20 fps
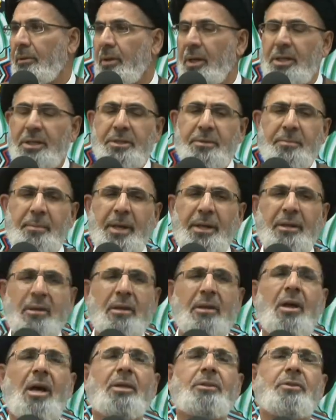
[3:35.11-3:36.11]
They
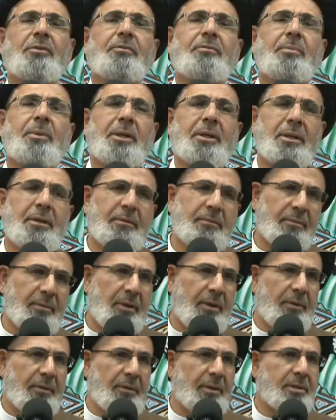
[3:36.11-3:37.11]
spend a lot of money
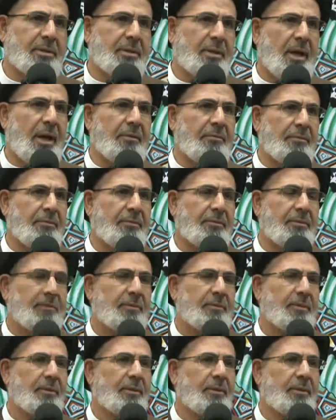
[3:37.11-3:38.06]
in this life,